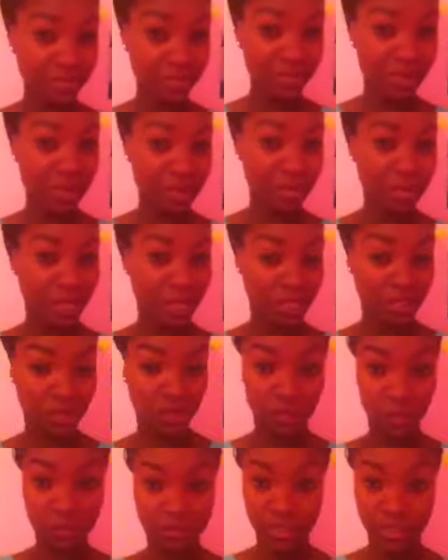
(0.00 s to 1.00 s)
I'm not
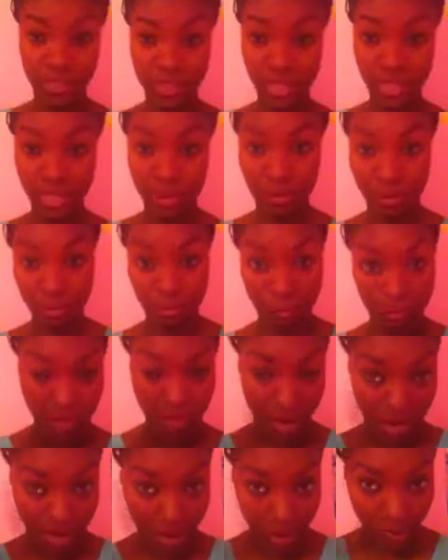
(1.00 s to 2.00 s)
sure, but it's like a
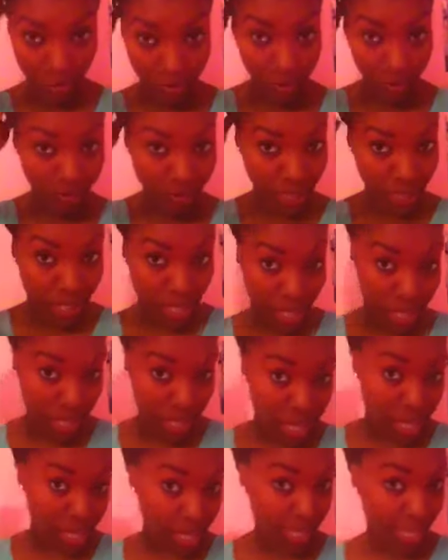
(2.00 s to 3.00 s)
brown.
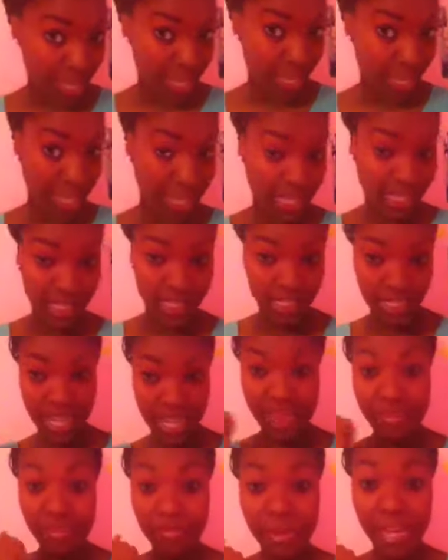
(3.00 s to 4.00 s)
And
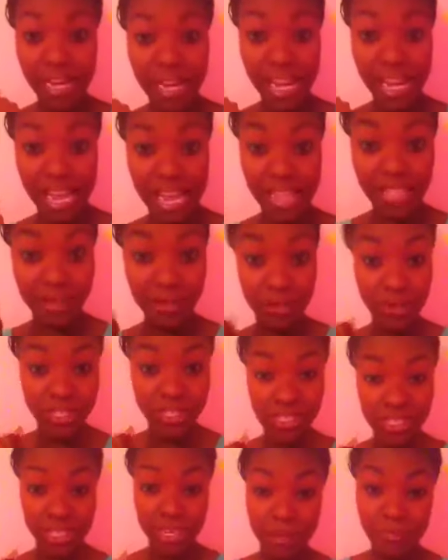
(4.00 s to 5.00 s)
everybody had
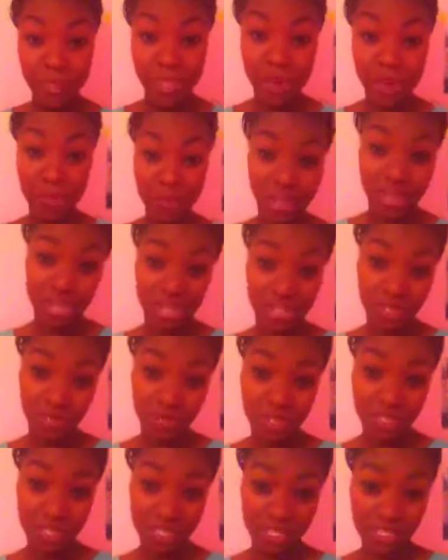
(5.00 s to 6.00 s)
twists, and I'm like, oh my gosh, I want
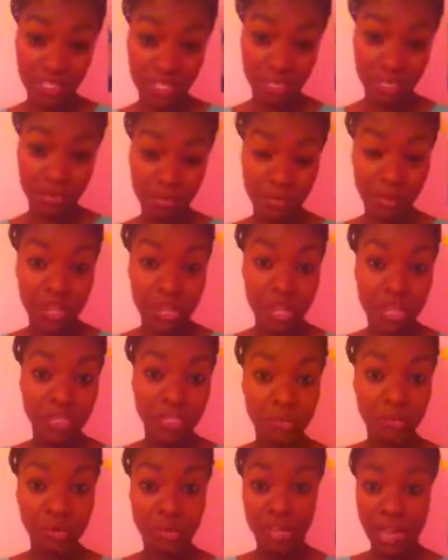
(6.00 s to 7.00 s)
to get some
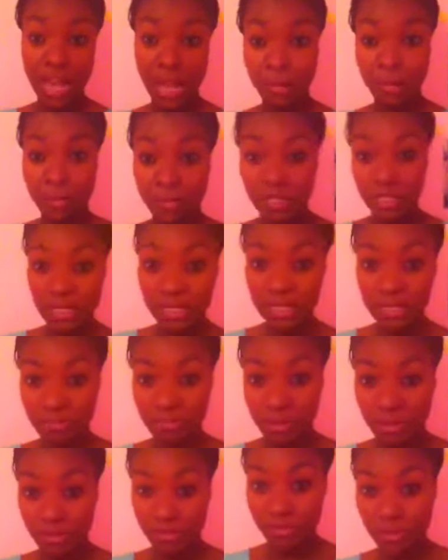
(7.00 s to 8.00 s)
to wear in a hot bun. This is
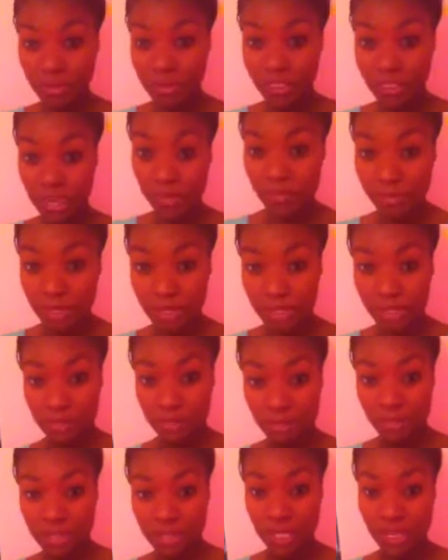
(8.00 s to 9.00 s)
my first time getting
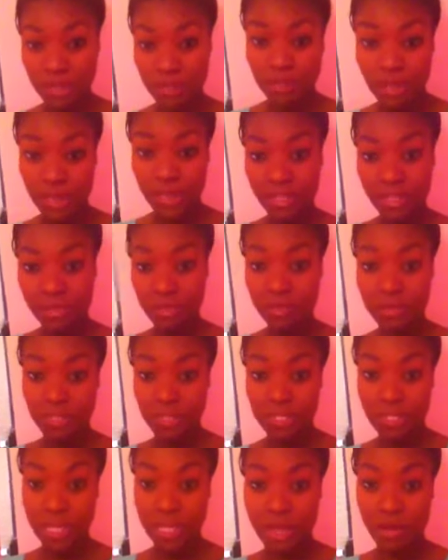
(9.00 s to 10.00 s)
twists. I never had
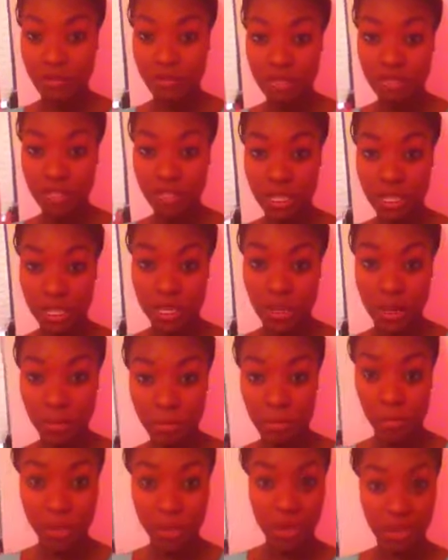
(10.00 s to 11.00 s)
twists. I was getting
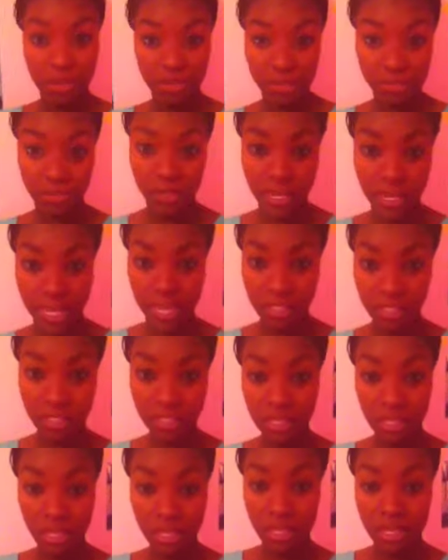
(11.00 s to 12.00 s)
box plaits
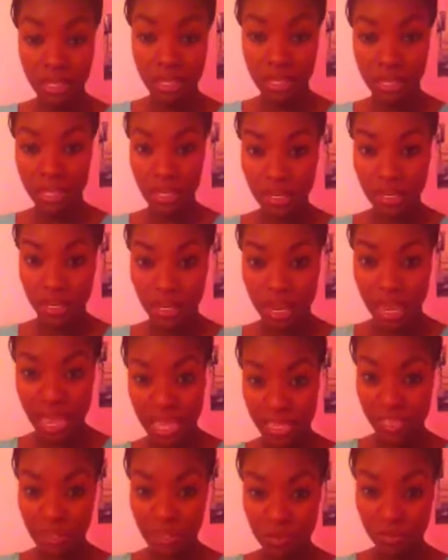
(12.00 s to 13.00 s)
in
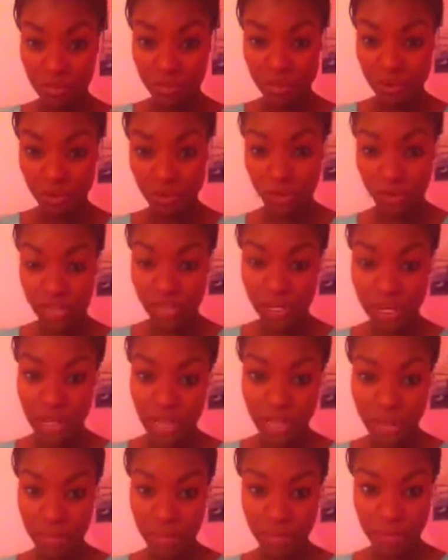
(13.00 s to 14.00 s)
high school and
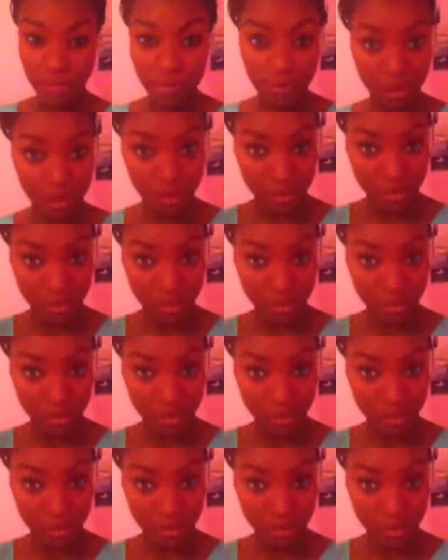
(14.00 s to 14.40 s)
whatnot, but I'm